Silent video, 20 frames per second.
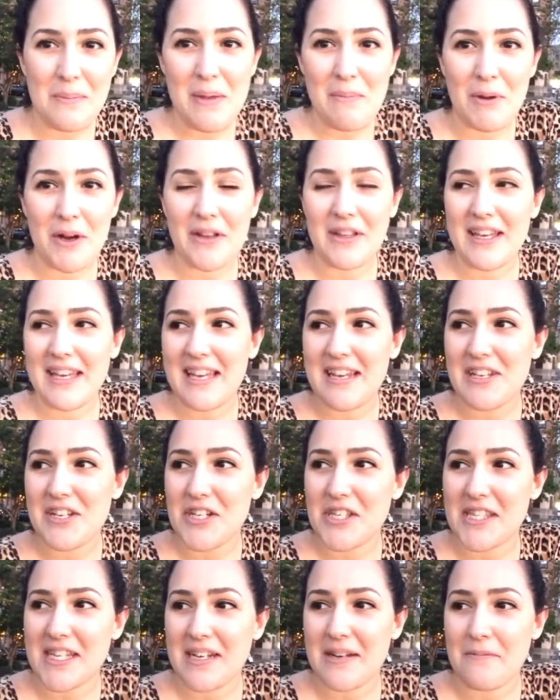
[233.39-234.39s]
People are like
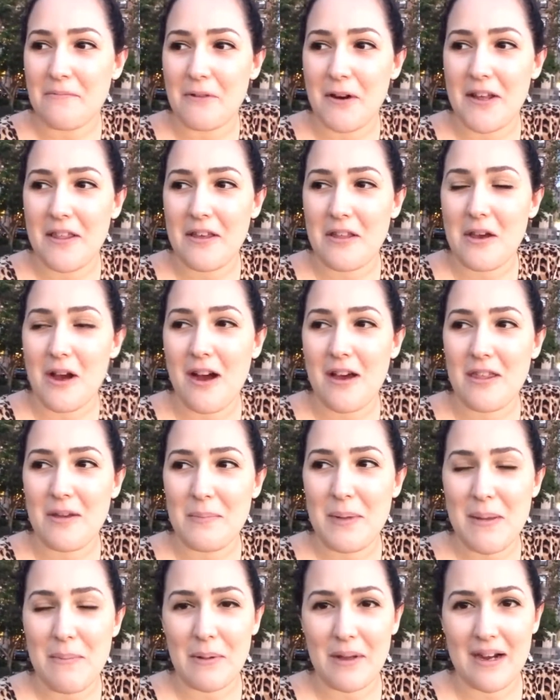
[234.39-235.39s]
interested in what
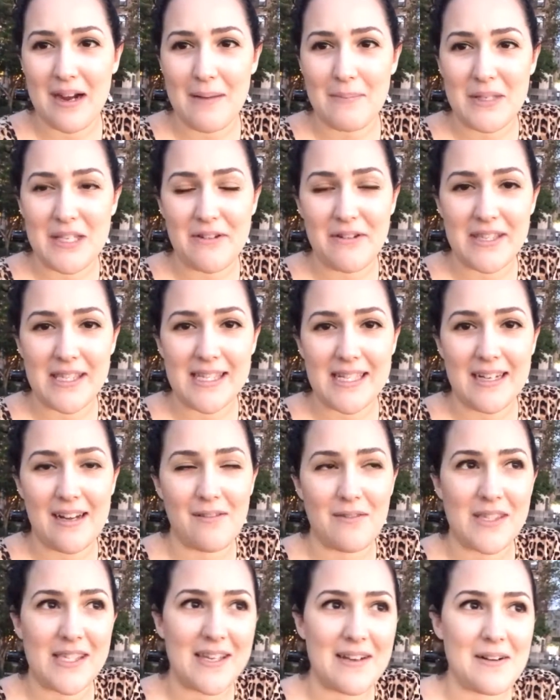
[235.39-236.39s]
other people are up to and stuff.